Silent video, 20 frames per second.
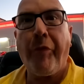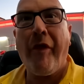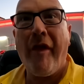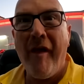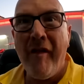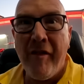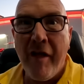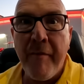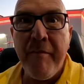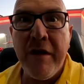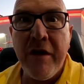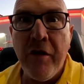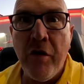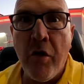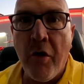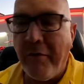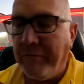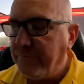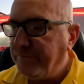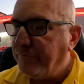and let me
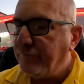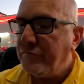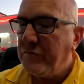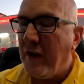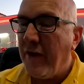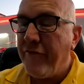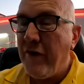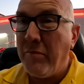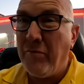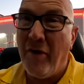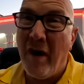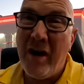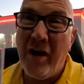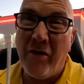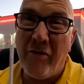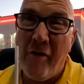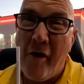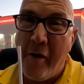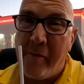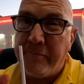know if I'm right or
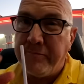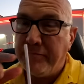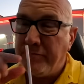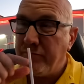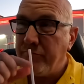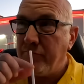wrong.